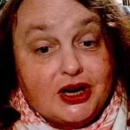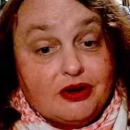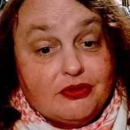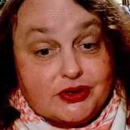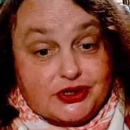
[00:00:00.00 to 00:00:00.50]

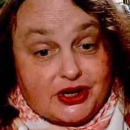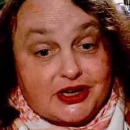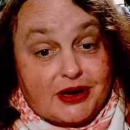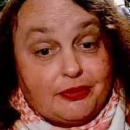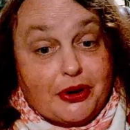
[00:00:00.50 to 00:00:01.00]
which is a
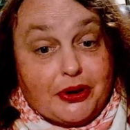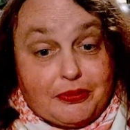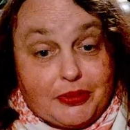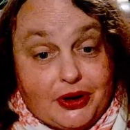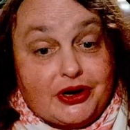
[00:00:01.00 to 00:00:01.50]
temporary
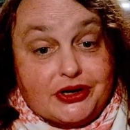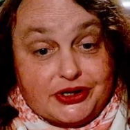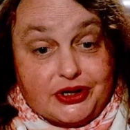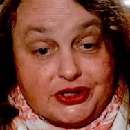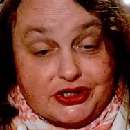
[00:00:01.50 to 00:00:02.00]
pause in
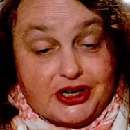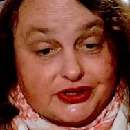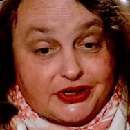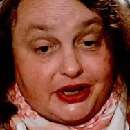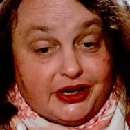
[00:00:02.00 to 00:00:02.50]
the
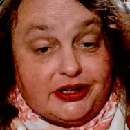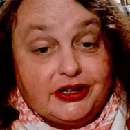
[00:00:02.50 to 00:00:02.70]
genocide,